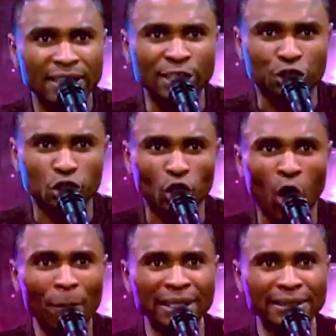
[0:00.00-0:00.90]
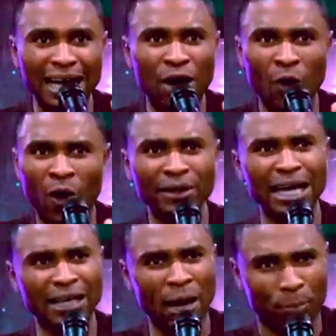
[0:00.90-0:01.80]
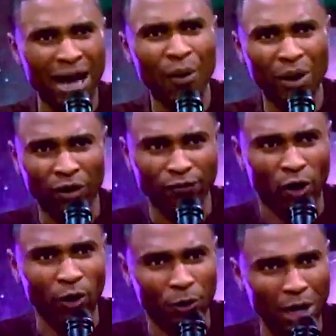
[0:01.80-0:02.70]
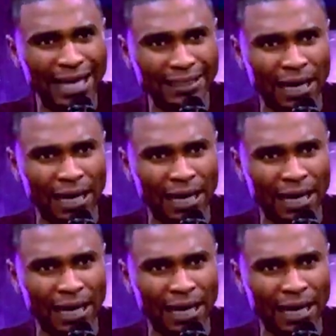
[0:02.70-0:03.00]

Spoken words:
is coming down under the power of God right